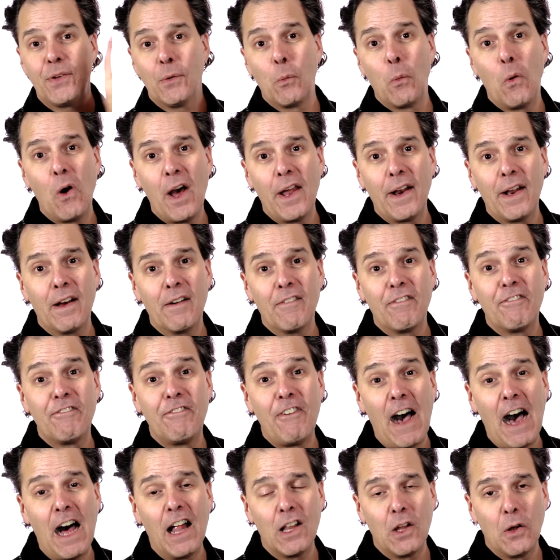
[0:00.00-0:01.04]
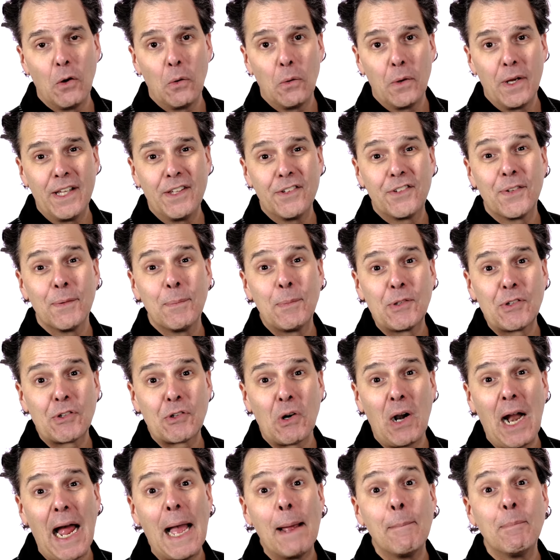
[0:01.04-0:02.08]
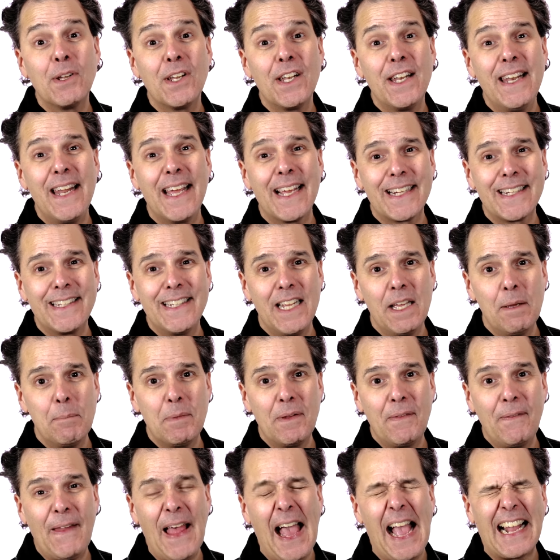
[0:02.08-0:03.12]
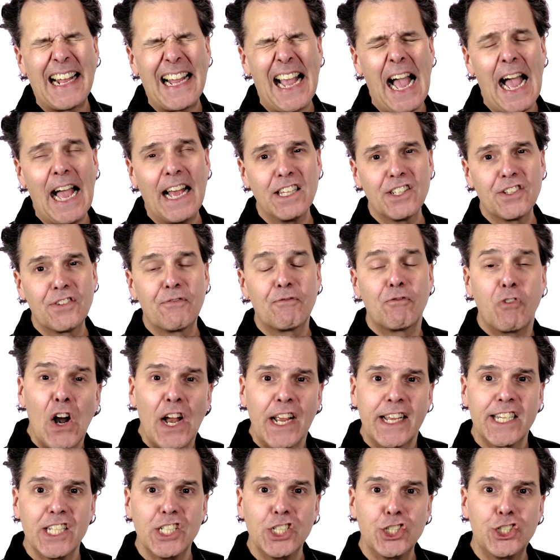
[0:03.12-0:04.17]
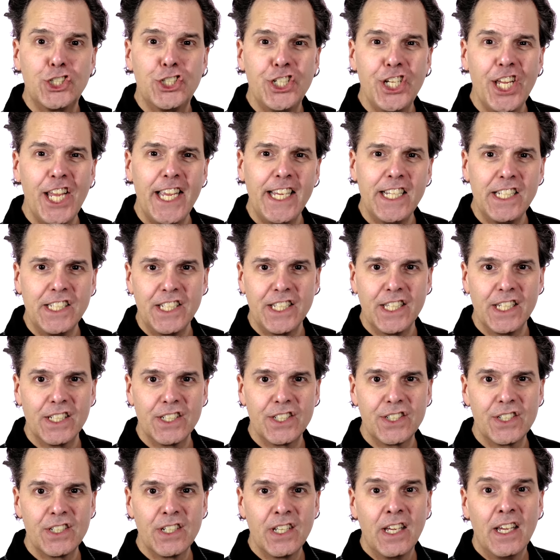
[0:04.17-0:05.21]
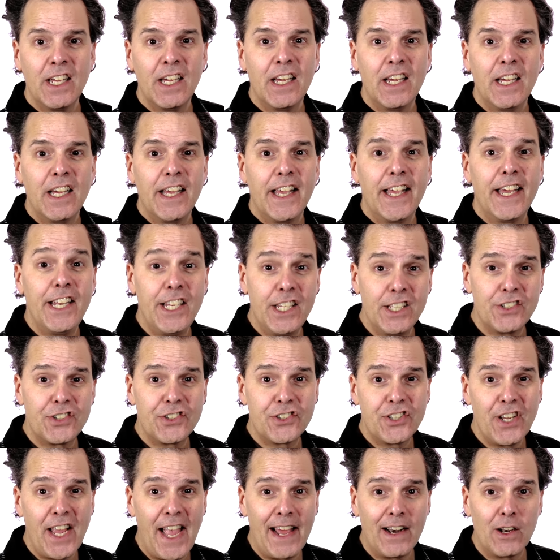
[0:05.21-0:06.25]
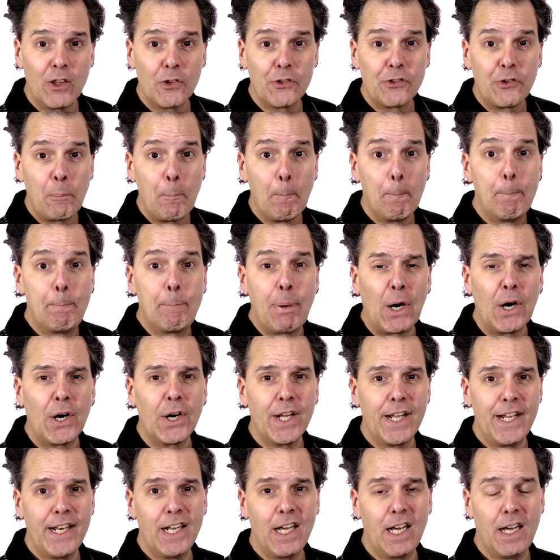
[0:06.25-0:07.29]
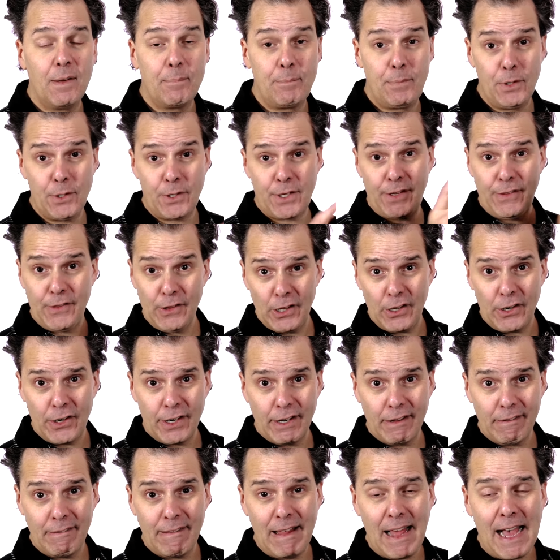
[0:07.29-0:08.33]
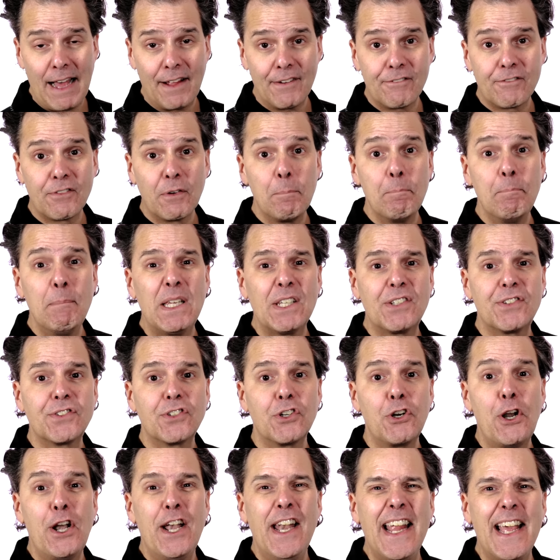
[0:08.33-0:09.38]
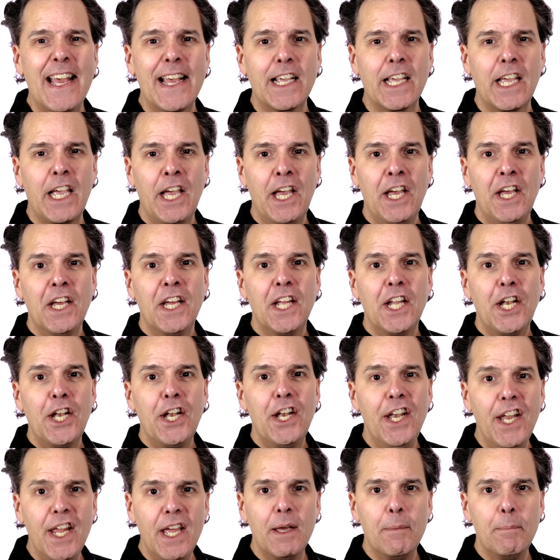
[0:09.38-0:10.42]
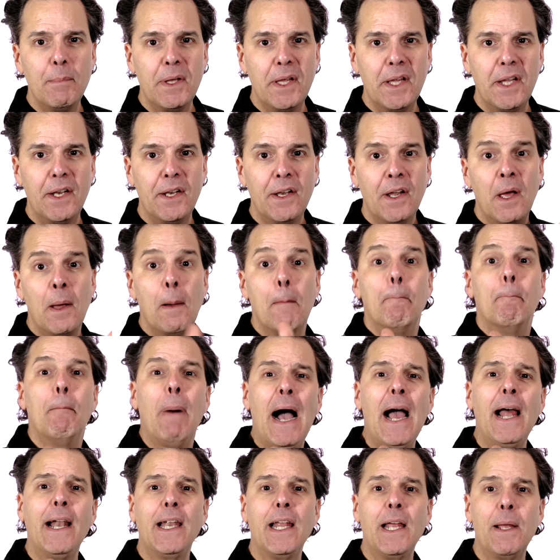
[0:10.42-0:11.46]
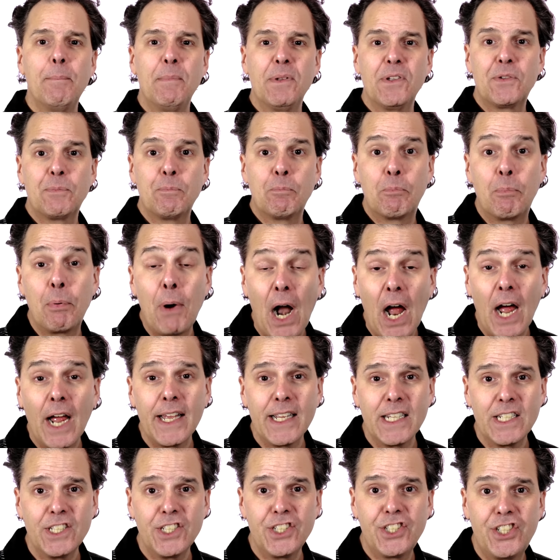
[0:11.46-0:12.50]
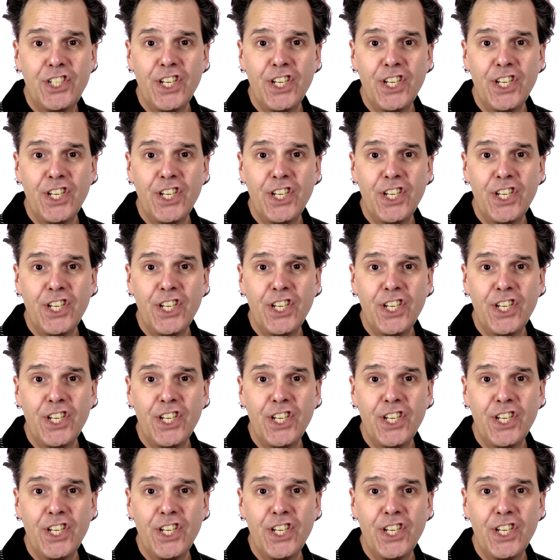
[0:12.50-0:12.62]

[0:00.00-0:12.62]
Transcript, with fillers: you wanna follow and subscribe to Nick Nimmin. That guy is freaking genius and his channel's burning up. You can learn a lot from Mister Nick Nimmin. My name is Brian